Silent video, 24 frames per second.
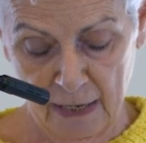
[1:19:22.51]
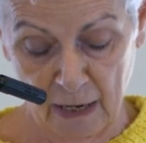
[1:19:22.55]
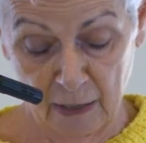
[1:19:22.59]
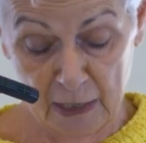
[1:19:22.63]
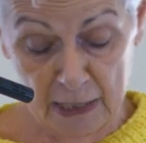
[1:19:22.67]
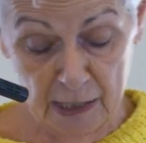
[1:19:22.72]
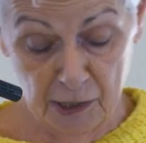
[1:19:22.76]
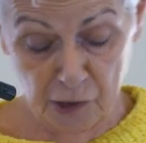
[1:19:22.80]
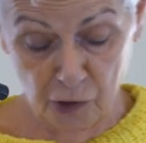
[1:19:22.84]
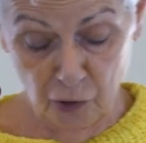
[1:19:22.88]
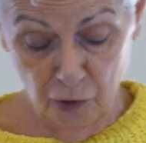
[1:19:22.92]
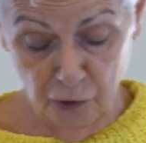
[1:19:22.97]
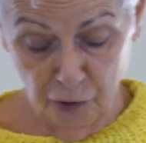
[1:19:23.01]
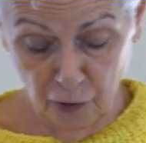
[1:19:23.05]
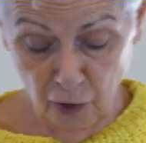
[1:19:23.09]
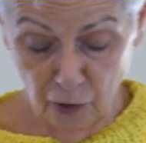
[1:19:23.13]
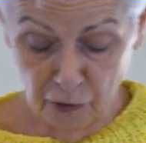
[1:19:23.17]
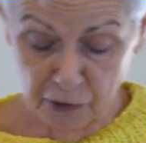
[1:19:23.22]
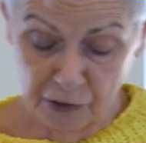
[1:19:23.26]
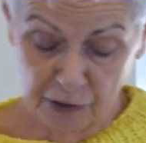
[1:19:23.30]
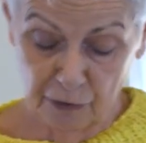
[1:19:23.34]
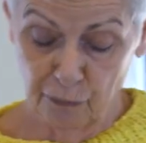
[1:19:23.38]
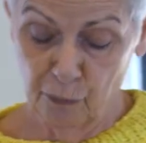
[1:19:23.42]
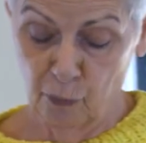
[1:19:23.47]
Now, in his
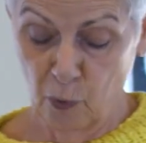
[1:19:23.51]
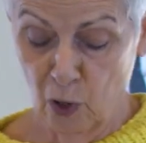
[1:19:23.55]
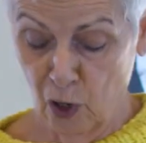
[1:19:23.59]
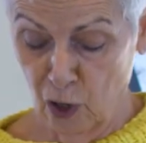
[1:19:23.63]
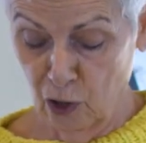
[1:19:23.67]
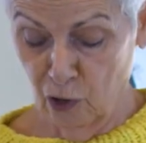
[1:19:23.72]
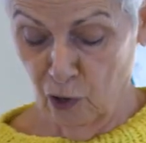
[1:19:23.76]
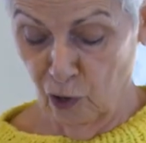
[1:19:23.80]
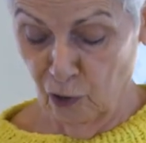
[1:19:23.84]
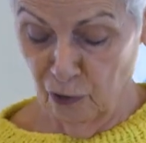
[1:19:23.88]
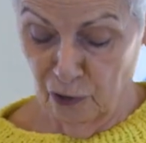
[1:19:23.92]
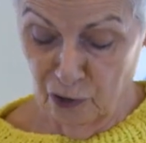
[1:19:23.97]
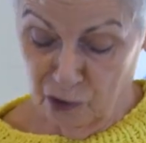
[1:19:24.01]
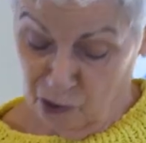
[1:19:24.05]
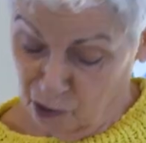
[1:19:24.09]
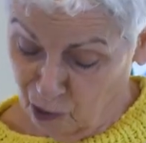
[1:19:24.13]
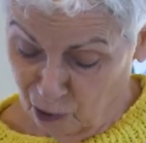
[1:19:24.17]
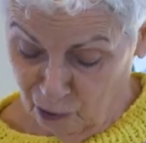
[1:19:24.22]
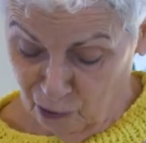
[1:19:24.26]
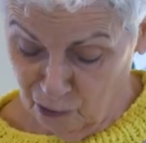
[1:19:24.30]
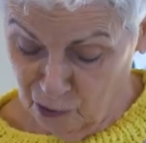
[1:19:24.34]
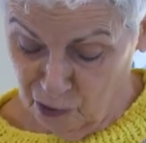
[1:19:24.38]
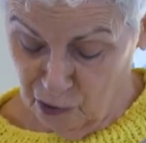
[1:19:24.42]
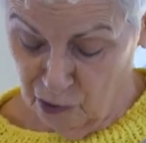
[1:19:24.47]
authoritative work on the
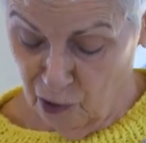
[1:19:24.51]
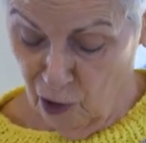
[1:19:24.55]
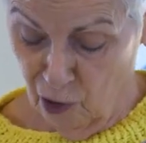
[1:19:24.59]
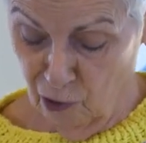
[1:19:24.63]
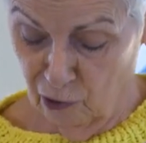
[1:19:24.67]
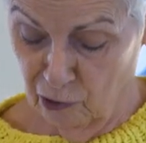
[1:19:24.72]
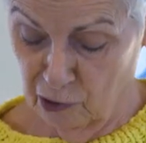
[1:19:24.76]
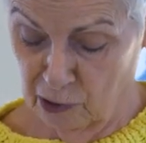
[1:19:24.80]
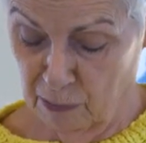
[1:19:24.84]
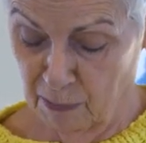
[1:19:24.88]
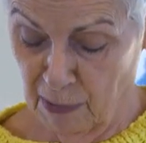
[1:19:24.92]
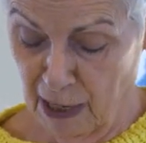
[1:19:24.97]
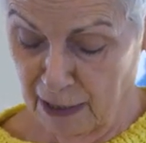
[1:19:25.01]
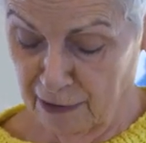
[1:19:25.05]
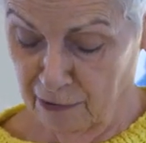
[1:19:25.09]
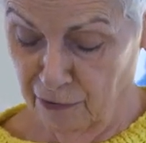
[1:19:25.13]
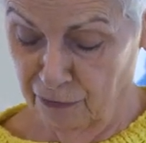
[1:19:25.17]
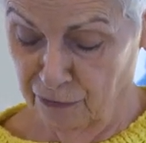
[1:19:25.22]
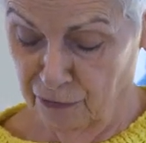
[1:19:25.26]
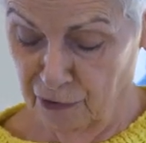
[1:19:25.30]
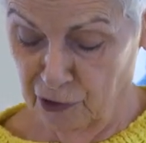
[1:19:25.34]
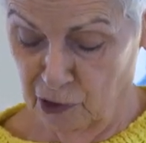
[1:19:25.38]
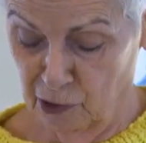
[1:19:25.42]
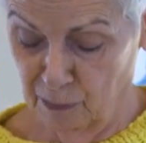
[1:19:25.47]
Song of Songs,
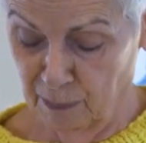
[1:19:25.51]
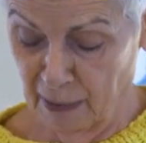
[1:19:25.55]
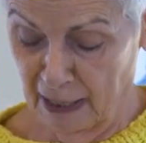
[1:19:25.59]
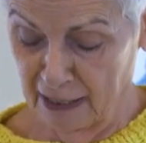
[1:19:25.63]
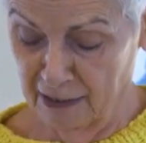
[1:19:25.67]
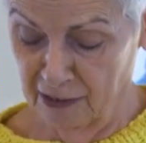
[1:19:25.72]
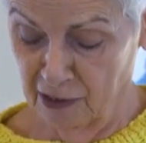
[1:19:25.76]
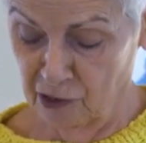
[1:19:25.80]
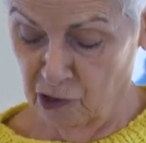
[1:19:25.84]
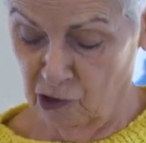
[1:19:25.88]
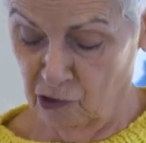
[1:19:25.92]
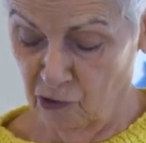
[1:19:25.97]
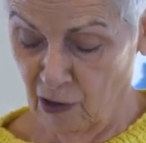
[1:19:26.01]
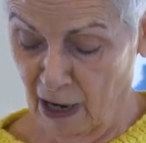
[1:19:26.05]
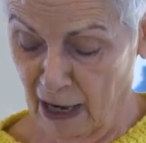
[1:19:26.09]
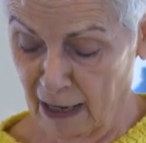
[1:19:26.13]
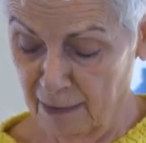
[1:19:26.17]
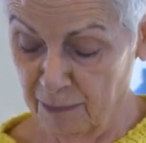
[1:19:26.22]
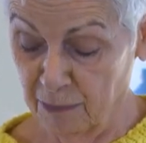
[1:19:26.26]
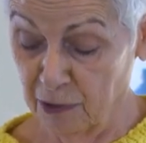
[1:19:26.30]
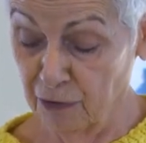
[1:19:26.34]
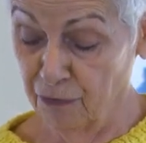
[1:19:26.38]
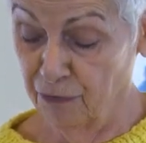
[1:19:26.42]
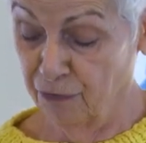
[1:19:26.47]
Michael Fishbane
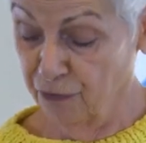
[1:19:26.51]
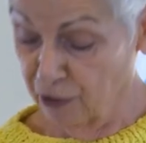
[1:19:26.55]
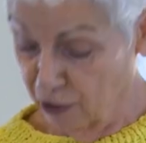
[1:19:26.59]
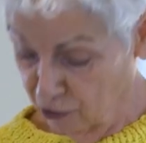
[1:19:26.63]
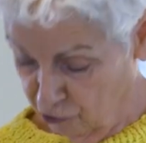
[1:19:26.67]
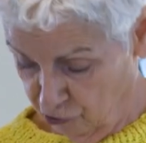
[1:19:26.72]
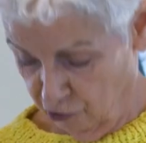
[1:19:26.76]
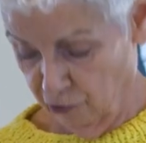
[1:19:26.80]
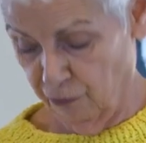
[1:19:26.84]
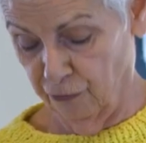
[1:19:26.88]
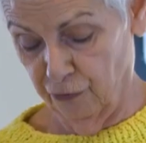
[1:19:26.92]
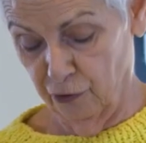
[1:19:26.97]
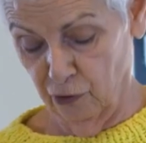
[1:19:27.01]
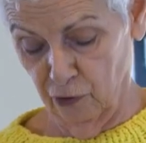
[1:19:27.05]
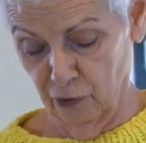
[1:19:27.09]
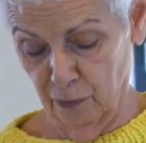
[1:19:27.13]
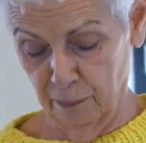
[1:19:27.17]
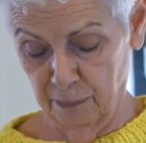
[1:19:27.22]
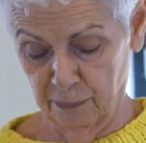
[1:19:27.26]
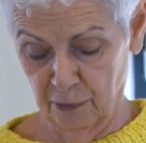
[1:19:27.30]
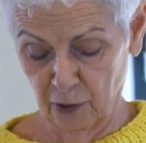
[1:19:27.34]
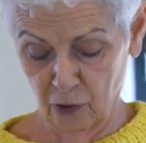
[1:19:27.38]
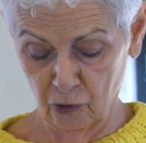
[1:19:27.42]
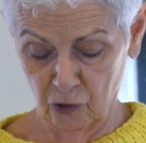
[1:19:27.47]
described the philosophical
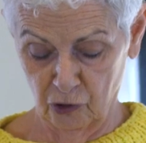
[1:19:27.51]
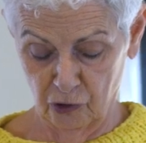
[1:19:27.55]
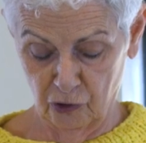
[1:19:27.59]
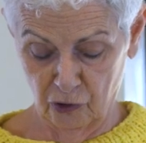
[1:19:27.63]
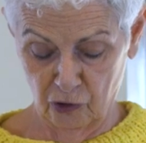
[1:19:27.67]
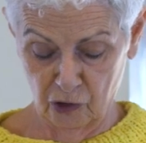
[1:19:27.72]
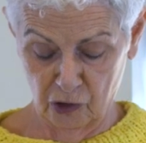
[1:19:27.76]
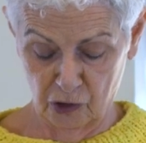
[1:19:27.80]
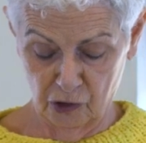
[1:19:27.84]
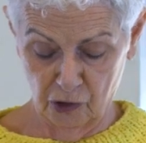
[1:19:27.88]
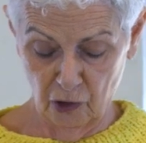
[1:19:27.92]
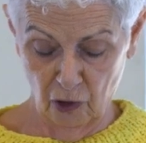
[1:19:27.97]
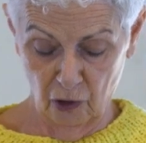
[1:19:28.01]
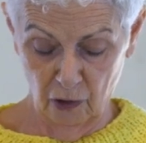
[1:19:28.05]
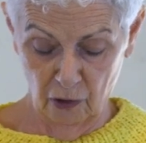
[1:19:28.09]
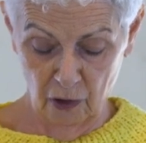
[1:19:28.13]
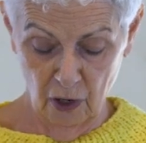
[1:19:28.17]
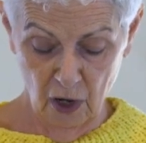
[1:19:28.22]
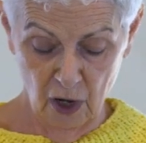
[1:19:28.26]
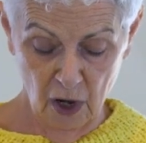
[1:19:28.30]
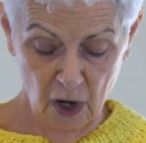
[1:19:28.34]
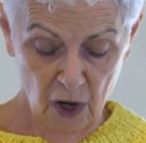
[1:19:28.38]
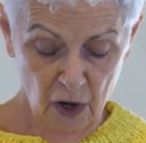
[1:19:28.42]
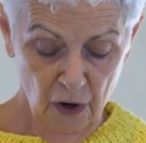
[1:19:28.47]
approach to the song,
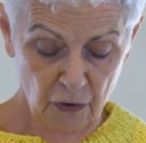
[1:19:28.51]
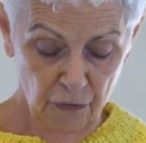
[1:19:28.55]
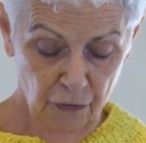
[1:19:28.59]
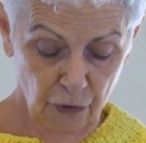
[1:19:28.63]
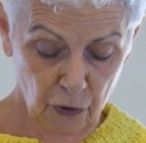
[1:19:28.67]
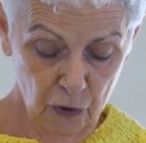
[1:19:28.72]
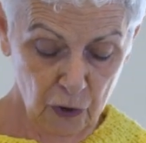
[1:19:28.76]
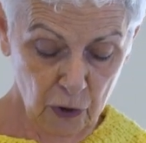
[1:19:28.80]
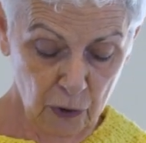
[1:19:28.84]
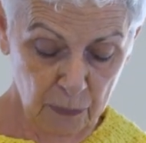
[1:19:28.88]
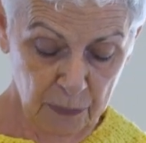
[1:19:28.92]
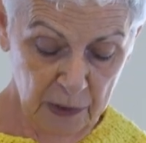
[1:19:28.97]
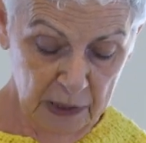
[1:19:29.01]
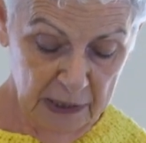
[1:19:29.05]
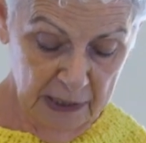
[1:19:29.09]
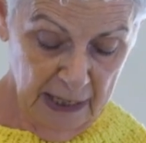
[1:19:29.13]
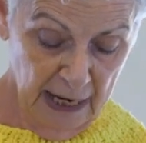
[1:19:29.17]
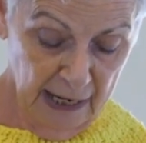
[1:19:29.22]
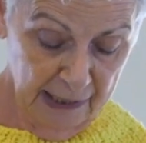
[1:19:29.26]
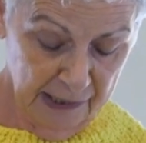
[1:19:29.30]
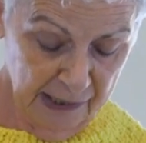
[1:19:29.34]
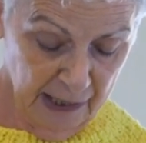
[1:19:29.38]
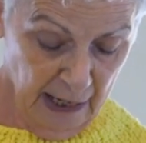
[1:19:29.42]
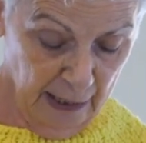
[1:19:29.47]
for whom the
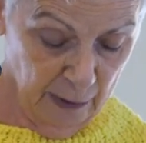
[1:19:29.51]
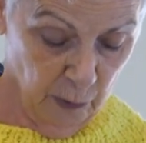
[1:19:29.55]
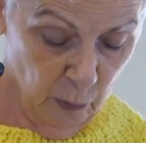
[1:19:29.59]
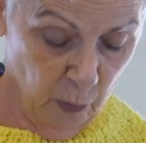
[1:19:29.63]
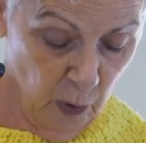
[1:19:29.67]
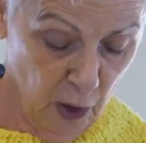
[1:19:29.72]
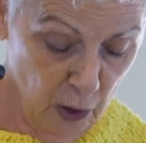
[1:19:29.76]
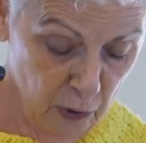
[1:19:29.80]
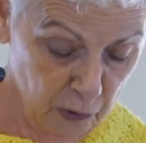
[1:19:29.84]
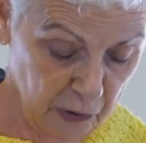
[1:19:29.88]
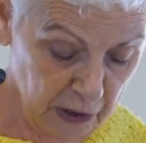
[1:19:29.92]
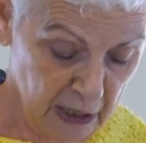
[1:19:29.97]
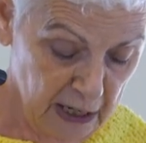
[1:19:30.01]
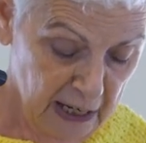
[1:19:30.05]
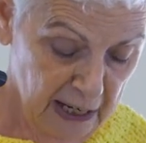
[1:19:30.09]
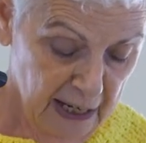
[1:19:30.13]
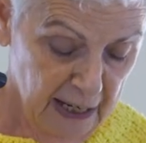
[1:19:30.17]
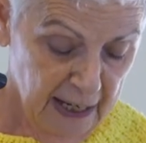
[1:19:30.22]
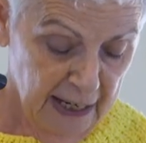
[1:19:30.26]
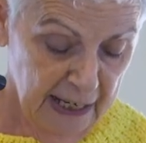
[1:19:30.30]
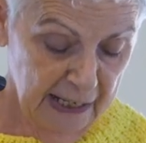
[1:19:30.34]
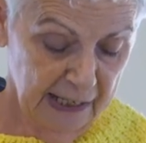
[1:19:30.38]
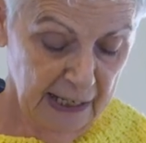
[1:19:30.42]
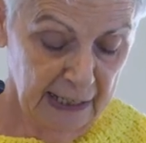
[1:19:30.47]
text I quote
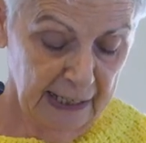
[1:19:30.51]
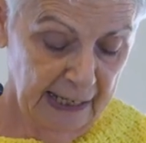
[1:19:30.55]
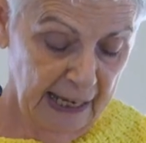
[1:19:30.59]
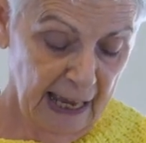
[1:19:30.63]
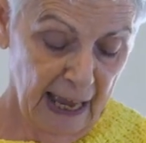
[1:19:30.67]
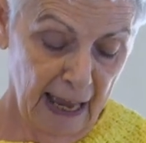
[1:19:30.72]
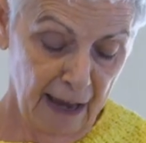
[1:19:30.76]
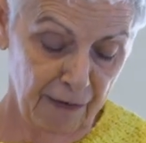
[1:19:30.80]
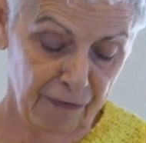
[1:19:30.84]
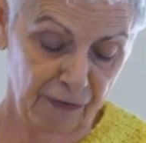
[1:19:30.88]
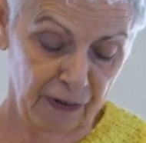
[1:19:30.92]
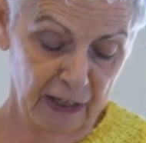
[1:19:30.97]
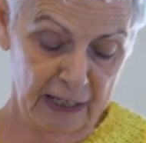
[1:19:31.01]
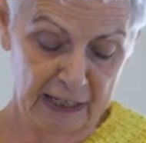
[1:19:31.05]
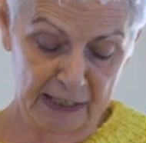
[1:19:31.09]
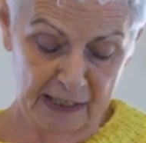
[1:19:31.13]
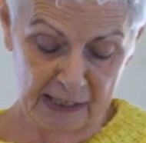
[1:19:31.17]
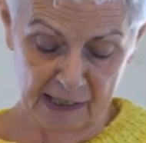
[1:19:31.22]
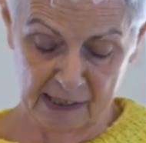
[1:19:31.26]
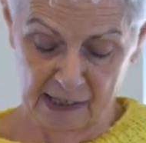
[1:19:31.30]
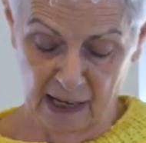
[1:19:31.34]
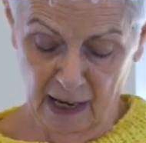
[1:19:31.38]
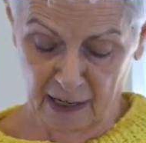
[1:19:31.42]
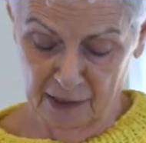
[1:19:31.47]
is a carefully
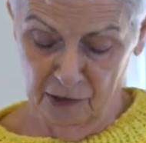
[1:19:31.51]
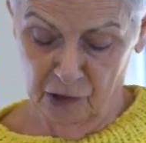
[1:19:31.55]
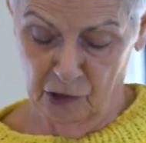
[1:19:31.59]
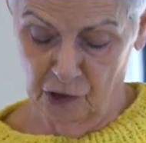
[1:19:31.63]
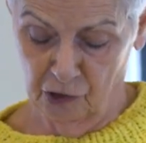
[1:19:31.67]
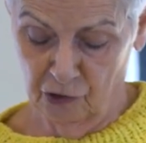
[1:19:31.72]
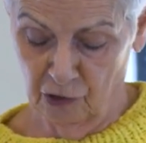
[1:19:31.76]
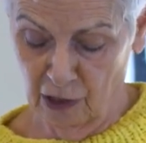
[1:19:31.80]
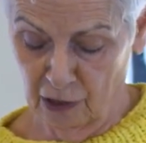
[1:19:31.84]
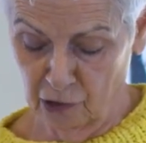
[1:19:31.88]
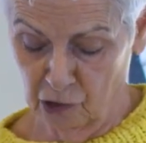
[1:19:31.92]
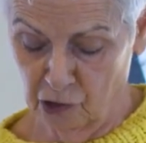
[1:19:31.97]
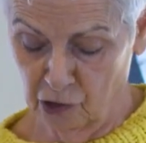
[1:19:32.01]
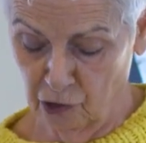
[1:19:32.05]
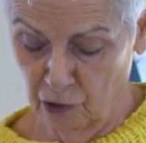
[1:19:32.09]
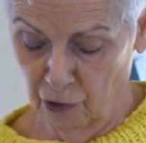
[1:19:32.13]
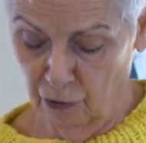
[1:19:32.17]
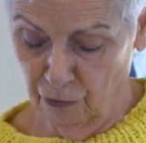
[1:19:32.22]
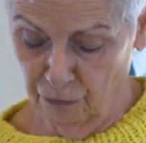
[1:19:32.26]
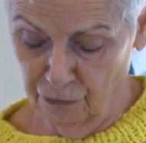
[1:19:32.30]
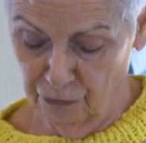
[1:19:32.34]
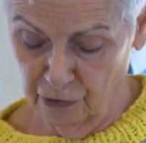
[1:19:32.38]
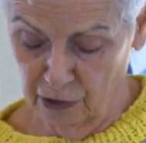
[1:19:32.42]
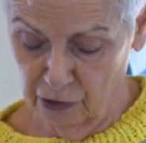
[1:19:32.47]
designed structure
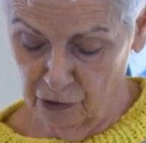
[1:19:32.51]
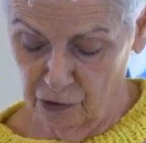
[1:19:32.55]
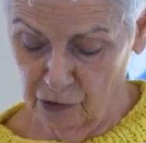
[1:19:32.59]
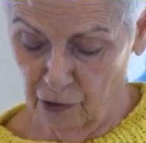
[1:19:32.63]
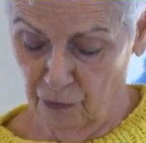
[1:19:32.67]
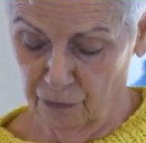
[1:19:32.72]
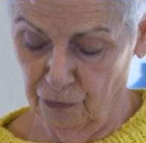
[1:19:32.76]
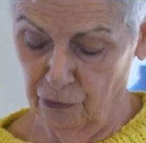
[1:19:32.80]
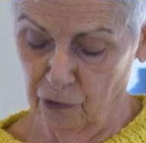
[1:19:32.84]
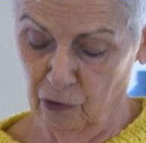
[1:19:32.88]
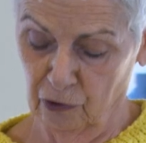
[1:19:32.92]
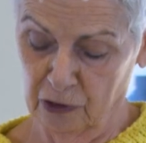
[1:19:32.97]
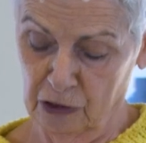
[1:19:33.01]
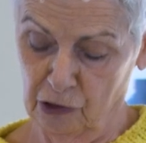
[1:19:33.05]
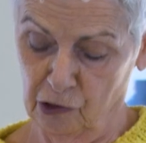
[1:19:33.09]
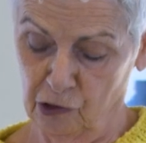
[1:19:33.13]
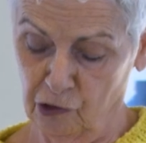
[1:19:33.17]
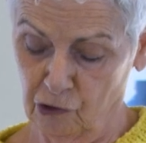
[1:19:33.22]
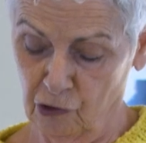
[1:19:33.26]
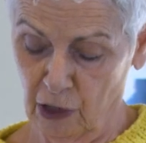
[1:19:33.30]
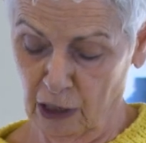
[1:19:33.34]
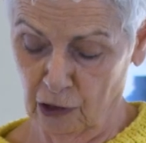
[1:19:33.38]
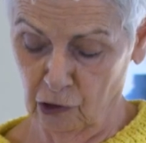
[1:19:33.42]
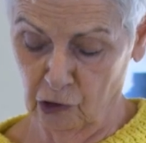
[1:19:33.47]
of philosophical
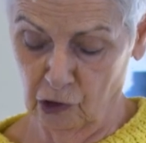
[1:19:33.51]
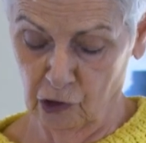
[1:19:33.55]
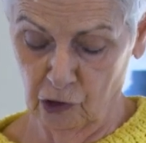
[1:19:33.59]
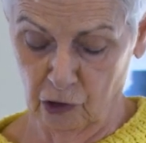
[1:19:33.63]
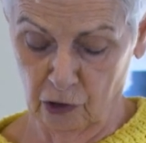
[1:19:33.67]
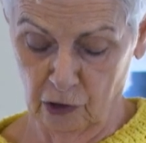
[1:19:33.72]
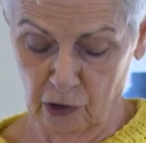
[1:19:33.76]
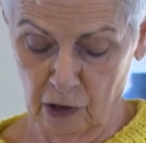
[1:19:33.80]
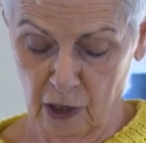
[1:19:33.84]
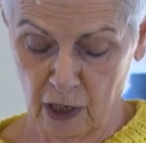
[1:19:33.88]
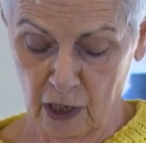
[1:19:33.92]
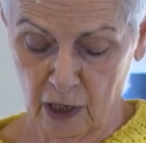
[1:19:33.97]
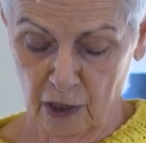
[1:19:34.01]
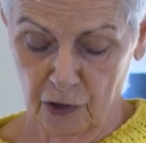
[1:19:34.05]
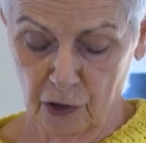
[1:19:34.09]
instruction.